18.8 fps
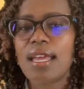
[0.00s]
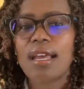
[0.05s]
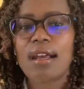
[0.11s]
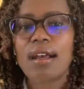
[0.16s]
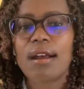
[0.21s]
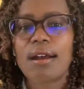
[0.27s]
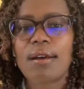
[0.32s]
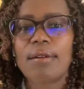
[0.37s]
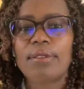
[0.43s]

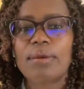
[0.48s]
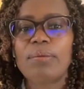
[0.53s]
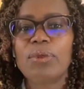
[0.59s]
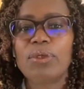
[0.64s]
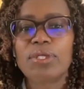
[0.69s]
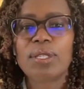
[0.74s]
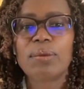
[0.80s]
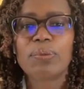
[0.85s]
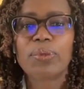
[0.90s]
The
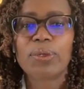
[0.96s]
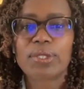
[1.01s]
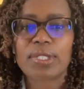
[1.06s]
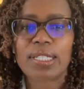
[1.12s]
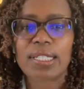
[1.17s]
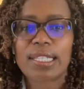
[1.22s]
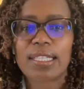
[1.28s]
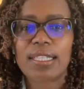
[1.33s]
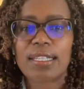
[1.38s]
most
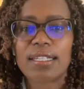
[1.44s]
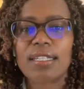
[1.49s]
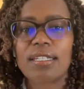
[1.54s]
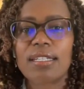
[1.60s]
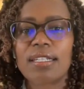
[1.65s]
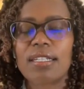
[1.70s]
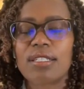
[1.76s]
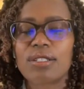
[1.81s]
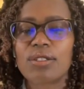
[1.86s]
important
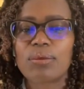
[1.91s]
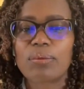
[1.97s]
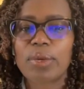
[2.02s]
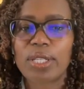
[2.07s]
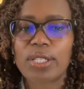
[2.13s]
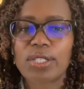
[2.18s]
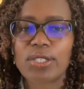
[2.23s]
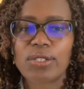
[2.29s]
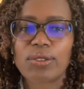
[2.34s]
thing is to
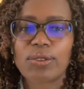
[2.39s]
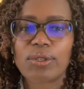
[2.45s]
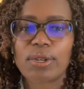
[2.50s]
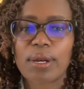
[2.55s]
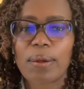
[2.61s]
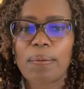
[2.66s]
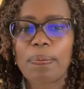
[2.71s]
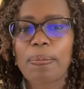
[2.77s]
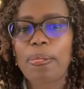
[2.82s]
make
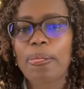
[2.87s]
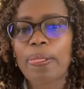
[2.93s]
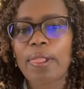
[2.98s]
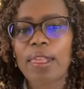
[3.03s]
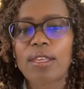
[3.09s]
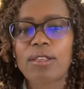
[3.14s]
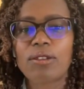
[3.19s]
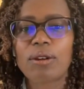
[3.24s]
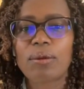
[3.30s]
sure
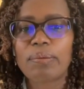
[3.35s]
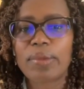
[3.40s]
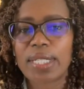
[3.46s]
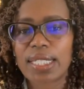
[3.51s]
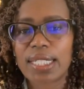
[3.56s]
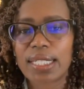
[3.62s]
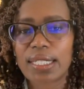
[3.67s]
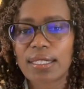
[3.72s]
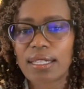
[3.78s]
you're
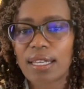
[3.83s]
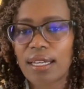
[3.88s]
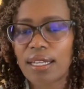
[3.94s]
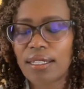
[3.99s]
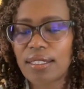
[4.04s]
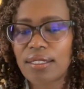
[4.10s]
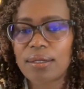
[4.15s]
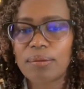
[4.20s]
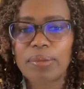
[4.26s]
meeting the
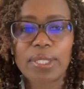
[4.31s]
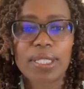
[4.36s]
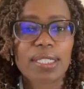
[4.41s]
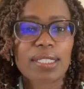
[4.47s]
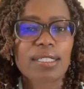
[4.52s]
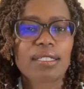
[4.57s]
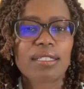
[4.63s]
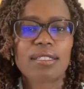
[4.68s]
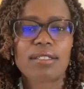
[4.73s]

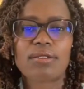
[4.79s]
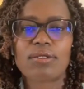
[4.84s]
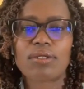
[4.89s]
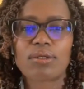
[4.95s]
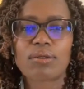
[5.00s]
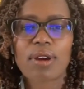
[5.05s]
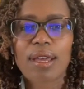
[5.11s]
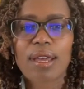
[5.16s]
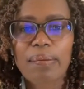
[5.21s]
eligibility
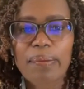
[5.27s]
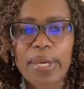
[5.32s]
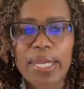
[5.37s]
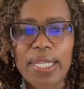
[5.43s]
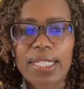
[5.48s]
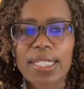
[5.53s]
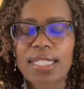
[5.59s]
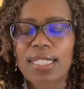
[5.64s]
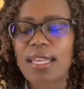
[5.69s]

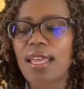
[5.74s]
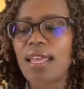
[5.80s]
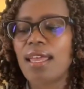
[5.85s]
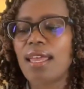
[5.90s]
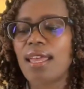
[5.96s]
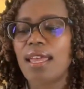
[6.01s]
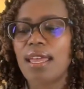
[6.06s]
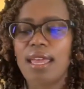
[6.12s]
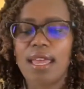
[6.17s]
requirements
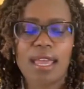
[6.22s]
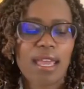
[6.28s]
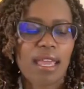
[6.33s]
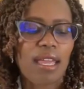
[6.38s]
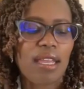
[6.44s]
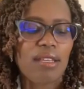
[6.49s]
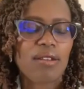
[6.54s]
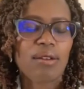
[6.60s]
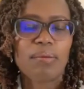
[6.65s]

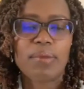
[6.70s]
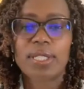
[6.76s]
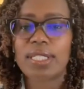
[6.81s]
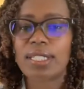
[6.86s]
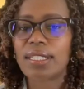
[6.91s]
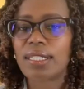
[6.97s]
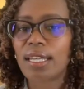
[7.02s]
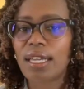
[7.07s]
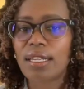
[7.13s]
and you're
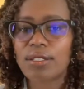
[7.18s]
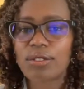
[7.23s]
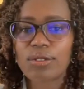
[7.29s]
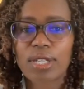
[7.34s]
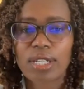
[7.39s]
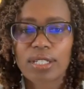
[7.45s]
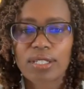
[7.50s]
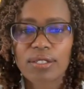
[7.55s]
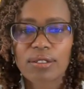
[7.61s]
meeting the
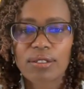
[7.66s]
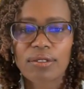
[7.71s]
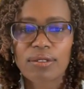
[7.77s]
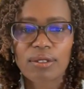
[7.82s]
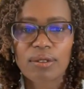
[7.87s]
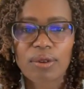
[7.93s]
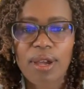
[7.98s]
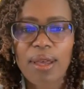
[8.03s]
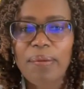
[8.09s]
education
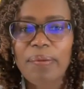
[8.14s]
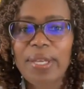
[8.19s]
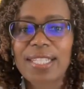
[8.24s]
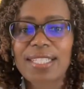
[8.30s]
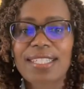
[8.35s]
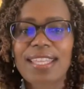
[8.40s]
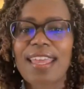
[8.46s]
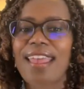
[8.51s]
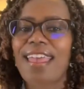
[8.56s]

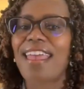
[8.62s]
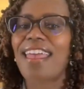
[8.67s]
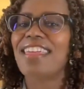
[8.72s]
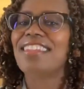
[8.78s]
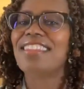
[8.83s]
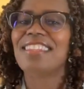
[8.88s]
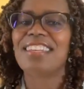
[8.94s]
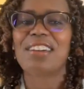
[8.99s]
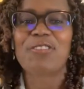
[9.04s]
requirements,
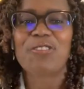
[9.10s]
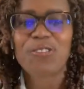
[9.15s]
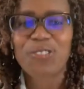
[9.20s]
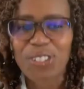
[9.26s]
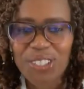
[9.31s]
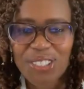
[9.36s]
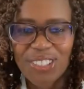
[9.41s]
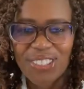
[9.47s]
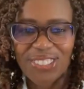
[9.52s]
and the
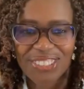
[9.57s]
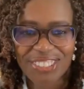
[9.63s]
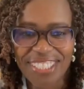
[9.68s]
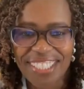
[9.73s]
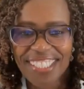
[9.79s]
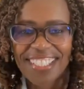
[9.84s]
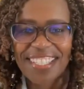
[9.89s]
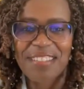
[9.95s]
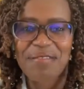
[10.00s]
photo.
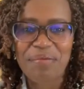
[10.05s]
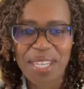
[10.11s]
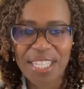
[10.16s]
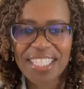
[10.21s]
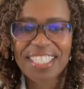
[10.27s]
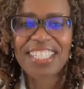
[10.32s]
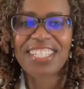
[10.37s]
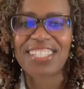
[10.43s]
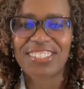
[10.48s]
Make
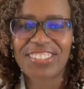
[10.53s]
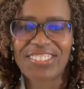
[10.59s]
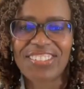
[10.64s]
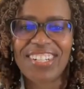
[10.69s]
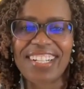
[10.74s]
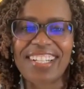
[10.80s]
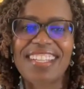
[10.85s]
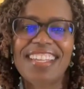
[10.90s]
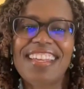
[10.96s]

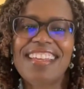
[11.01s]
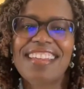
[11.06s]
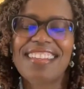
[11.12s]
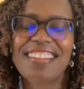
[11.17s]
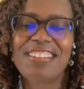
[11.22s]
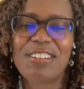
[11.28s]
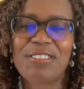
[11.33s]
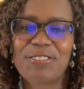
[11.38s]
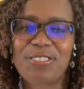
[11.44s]
sure
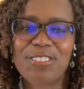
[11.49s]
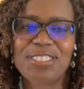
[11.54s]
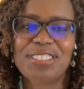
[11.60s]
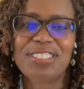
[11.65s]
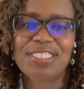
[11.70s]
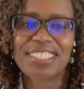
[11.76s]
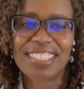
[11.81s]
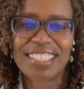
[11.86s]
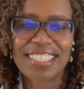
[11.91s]
your
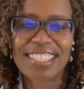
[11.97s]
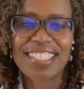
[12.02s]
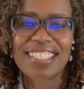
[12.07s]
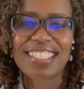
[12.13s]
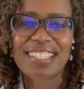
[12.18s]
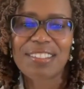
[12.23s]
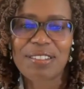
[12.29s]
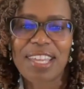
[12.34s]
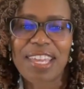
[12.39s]
photo
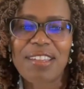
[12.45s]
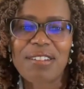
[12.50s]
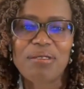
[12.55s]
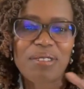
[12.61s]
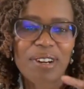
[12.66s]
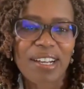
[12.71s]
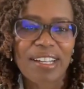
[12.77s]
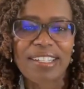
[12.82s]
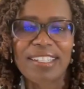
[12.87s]
is
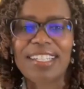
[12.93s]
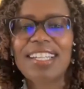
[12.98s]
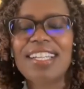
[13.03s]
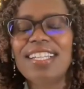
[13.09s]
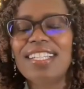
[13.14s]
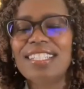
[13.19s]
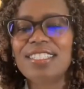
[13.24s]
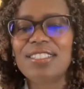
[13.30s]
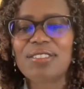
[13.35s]
A1
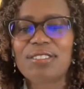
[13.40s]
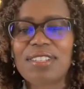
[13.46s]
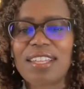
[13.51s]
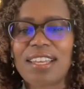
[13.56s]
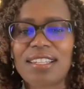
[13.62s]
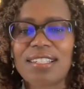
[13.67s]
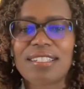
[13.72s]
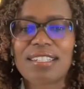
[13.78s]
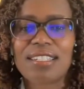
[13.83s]
so
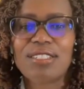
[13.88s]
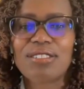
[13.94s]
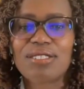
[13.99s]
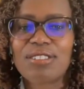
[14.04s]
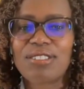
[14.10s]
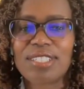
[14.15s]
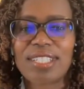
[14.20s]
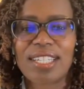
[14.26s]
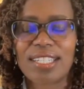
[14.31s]
that you
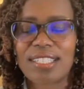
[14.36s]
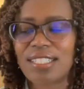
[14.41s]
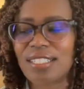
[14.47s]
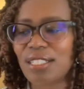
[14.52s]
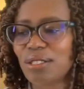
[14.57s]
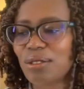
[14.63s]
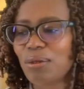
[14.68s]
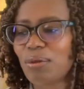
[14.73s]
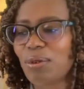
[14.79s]
don't get
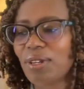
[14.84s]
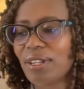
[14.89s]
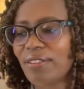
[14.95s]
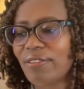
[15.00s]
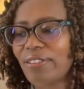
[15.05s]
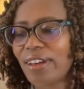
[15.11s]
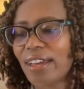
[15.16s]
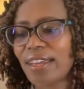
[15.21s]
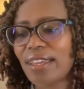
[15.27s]

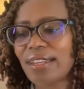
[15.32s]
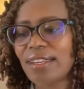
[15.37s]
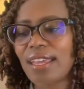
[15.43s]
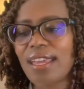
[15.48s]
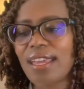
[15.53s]
disqualified.